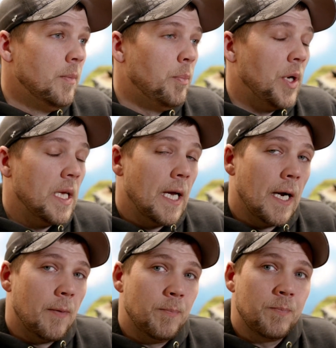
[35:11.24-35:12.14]
But
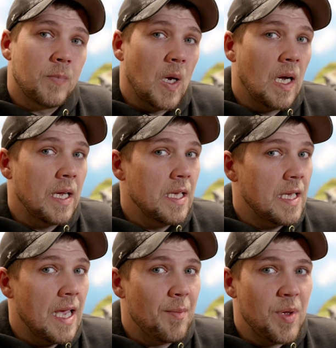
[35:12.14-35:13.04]
yeah, you
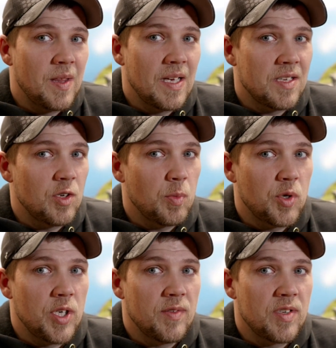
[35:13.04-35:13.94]
can't beat that Super
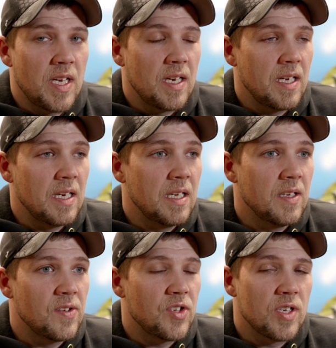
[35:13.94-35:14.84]
Chief set. It
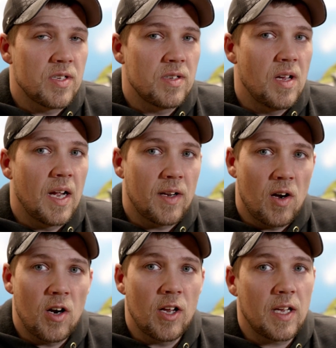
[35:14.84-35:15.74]
is just
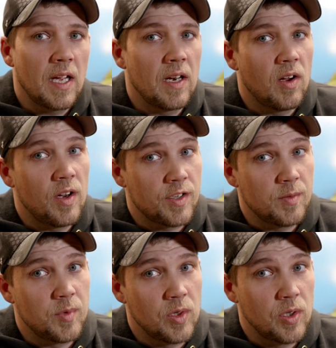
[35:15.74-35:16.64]
iconic and
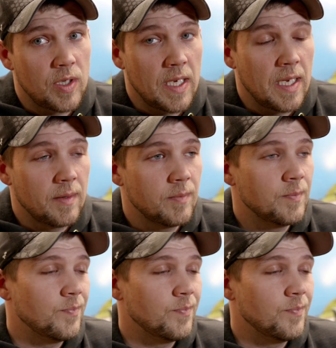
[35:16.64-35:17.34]
awesome to look at.